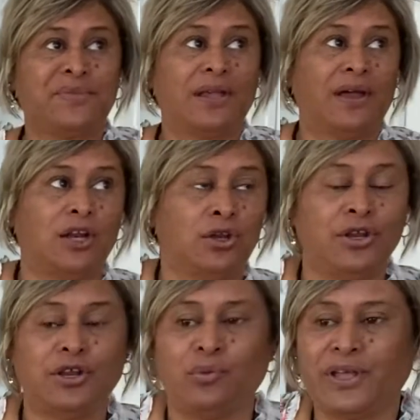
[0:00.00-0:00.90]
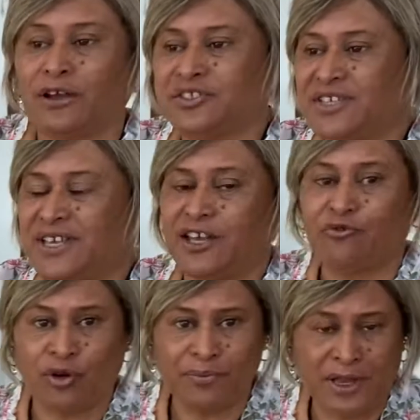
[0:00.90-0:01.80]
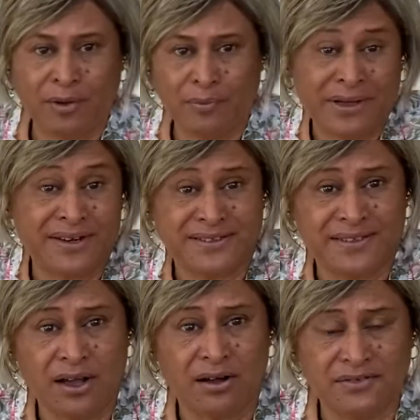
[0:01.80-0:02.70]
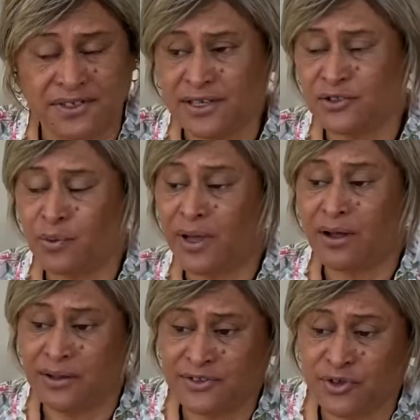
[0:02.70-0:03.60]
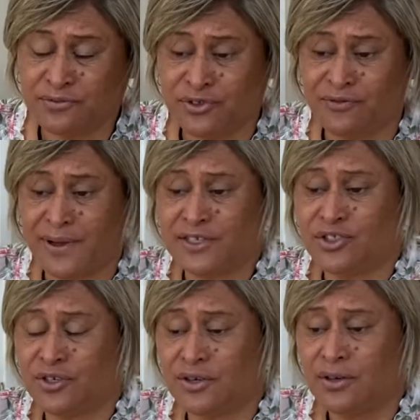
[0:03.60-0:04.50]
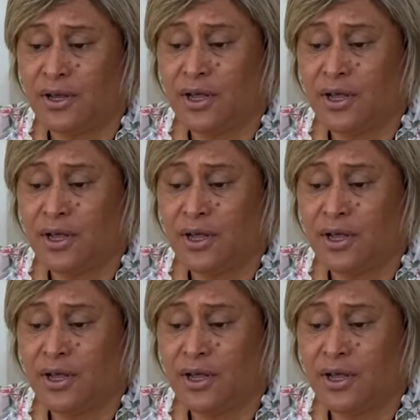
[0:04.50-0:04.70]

learning we're going to get from that about ourselves, as well as observation,